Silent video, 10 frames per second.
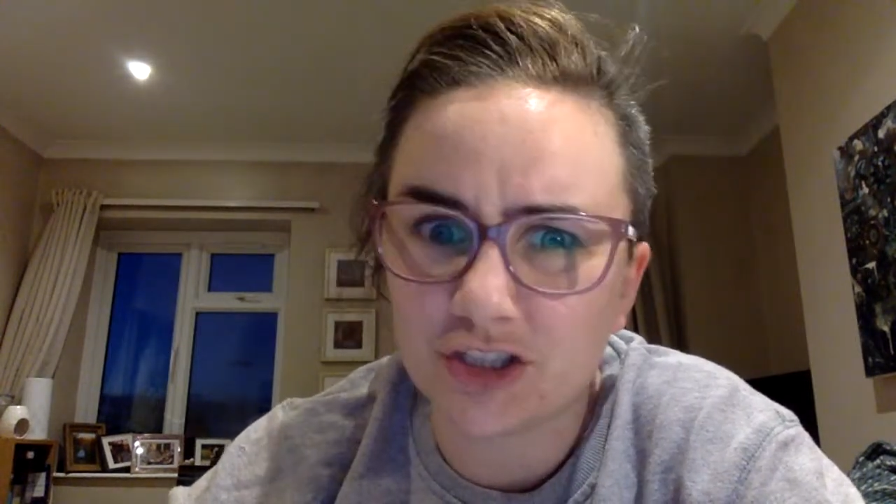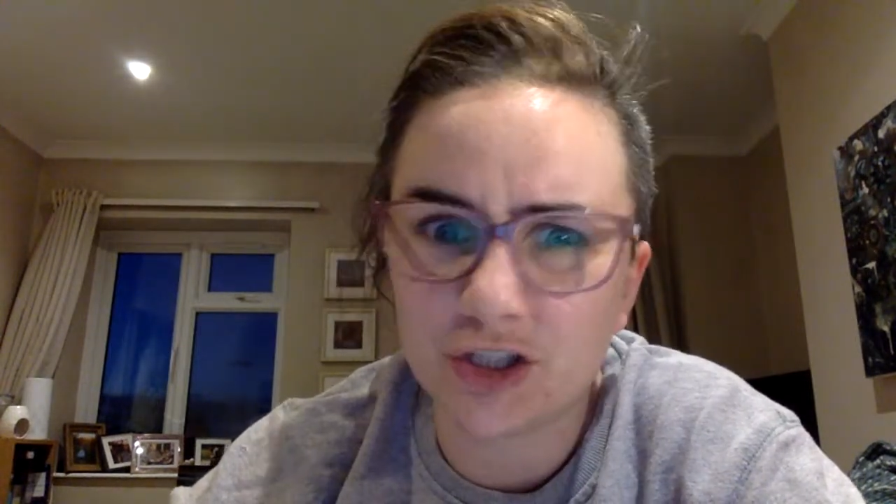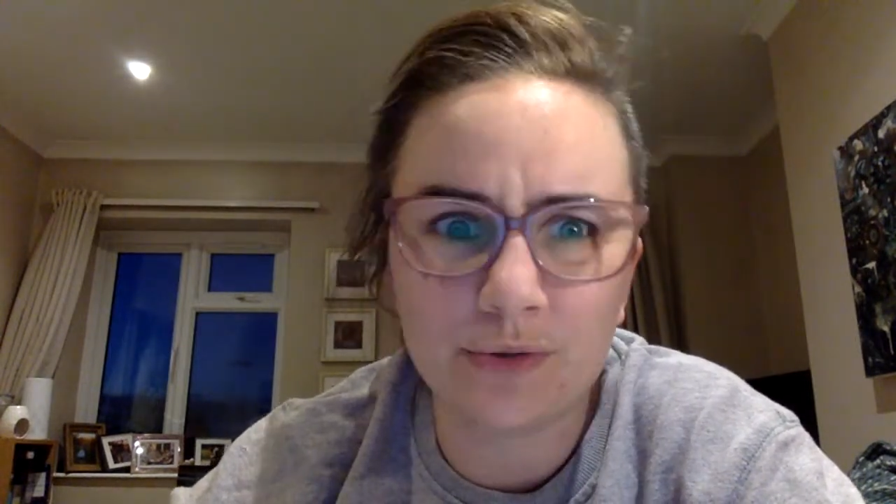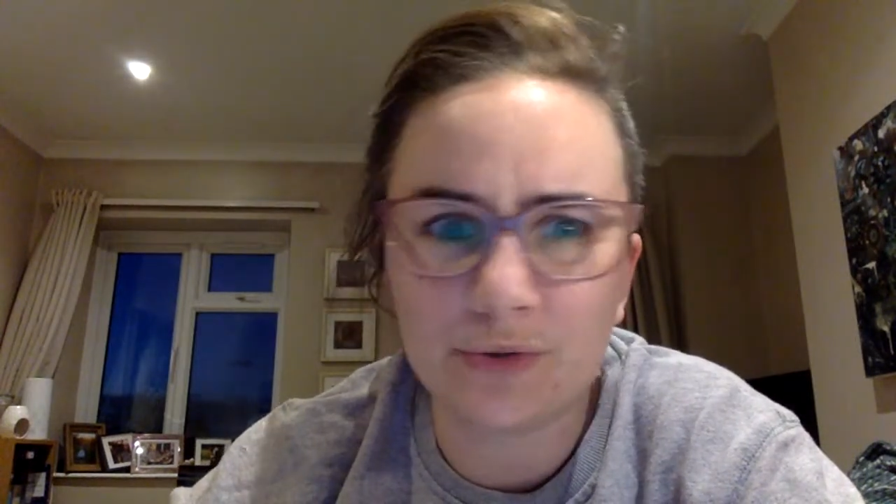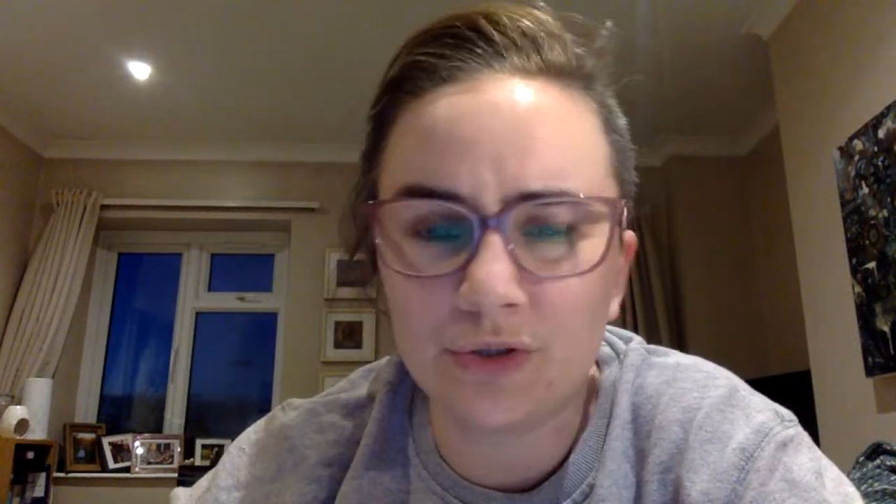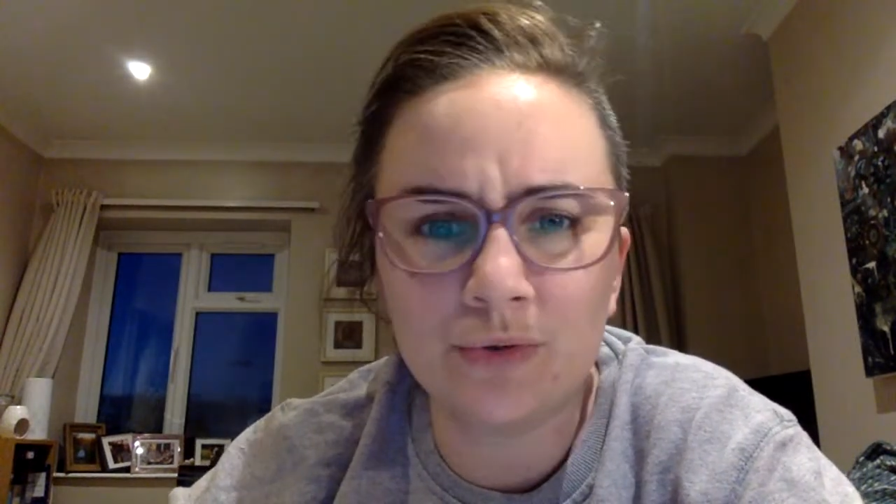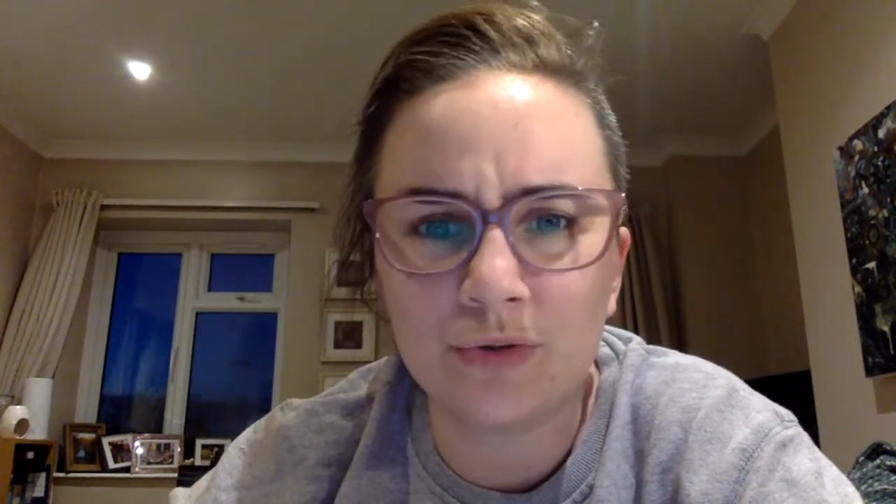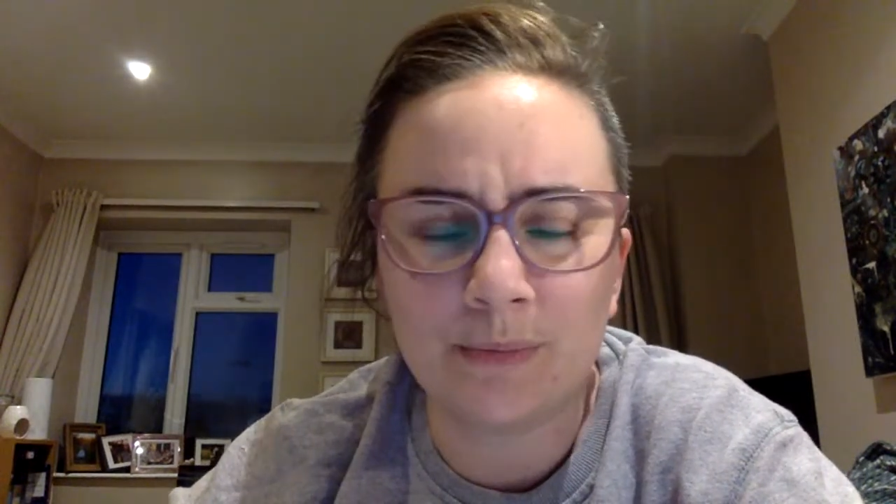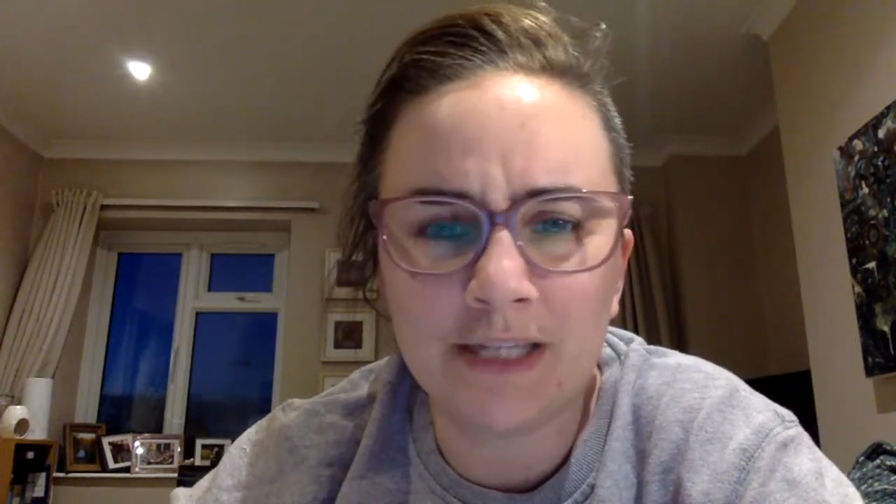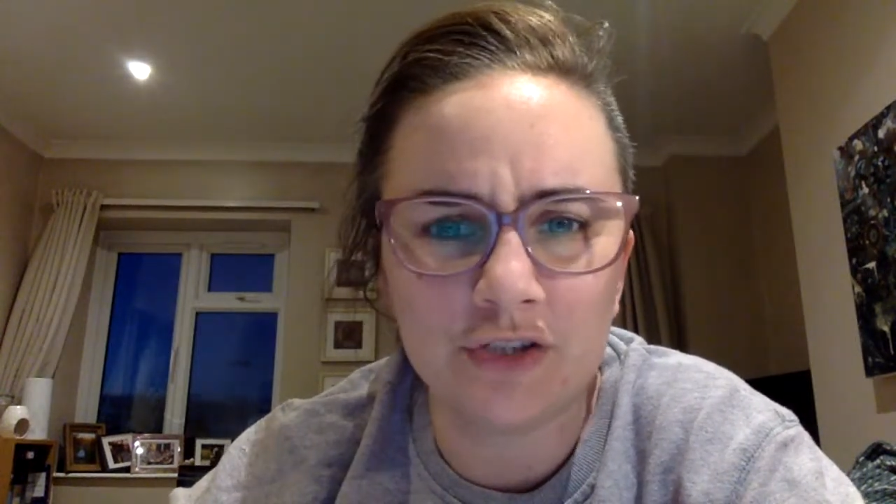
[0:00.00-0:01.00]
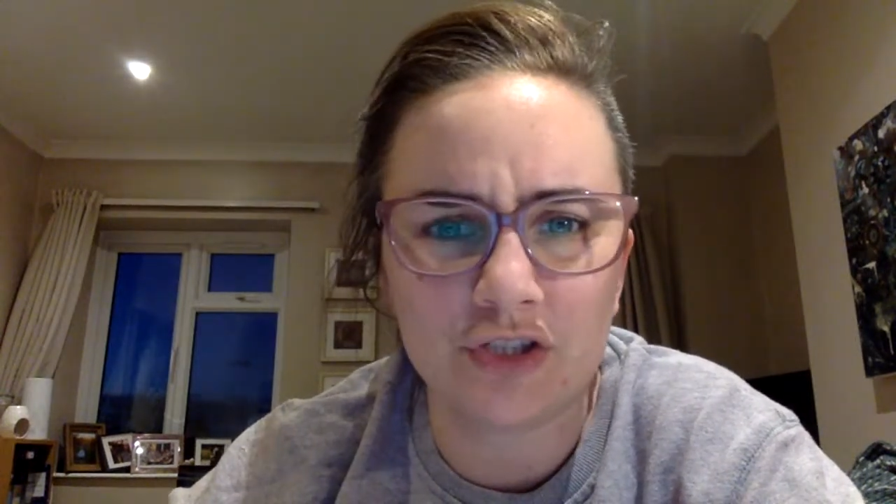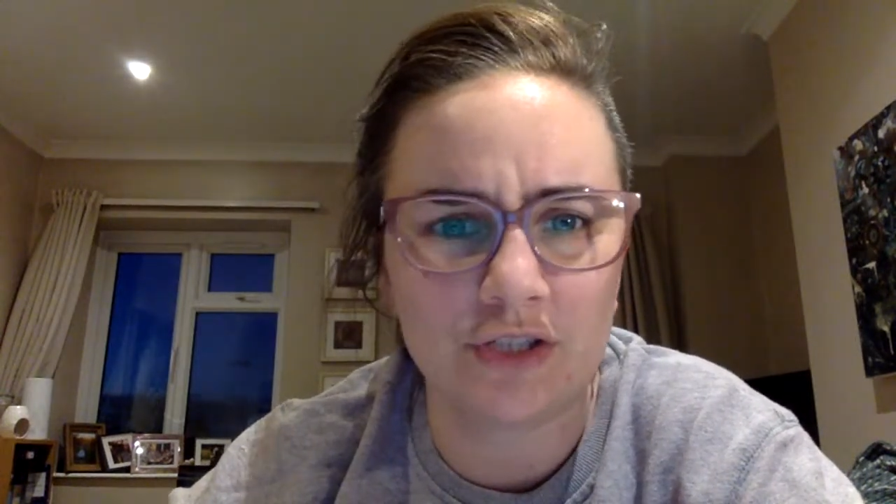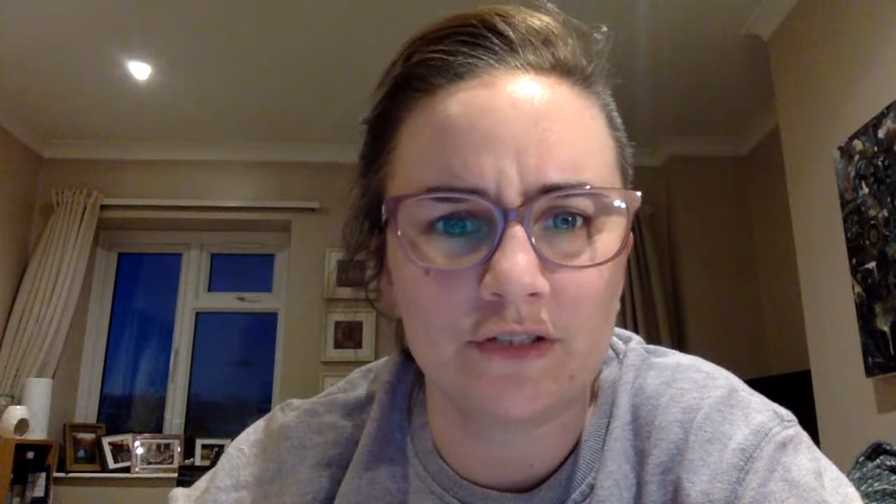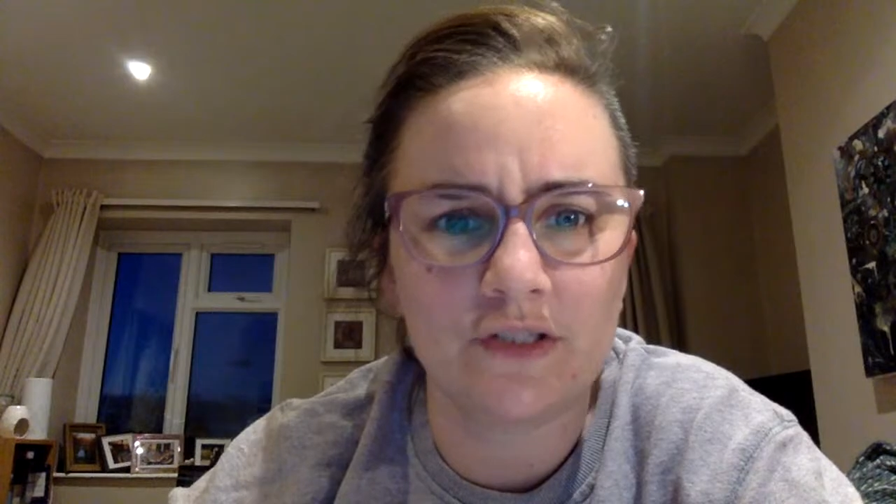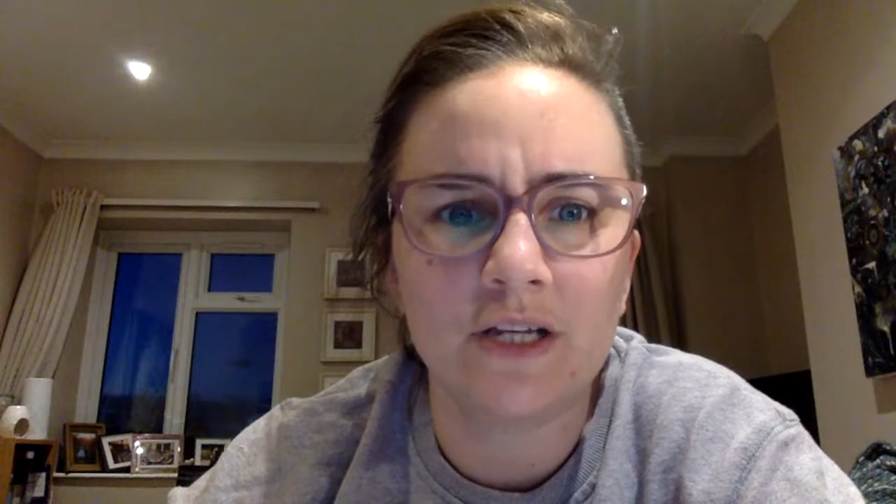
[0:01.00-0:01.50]
showed new
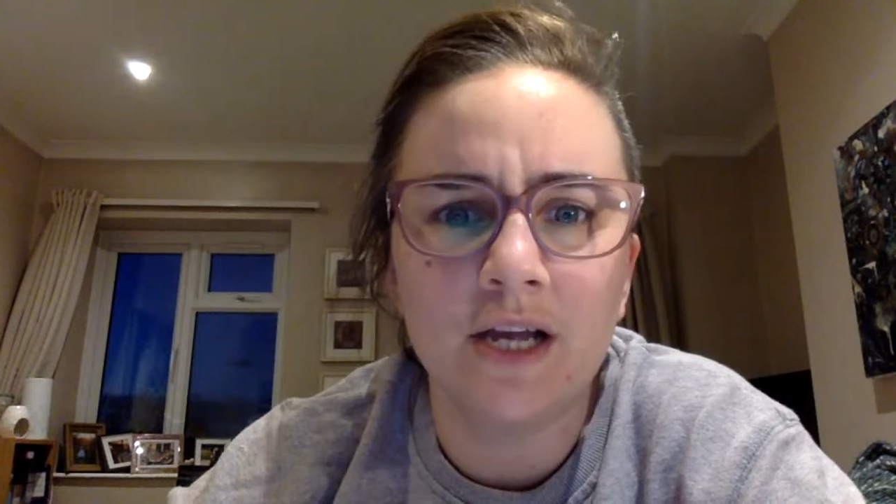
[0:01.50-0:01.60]
dimensions.